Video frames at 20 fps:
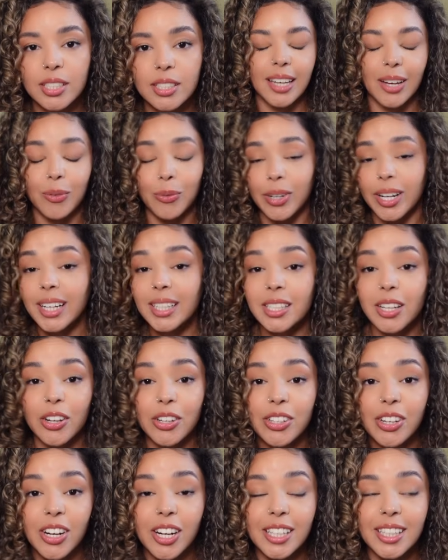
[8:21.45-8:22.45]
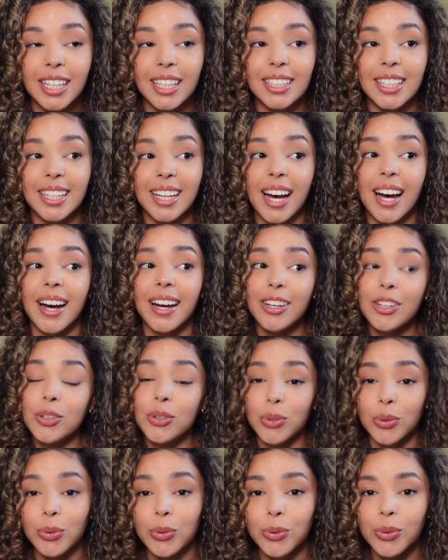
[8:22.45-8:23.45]
And when I tell y'all that, like I
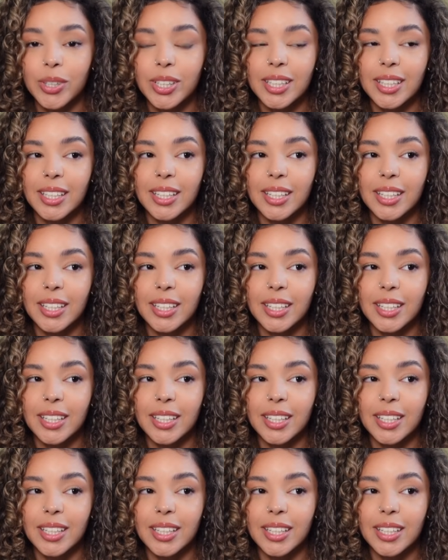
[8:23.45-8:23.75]
knew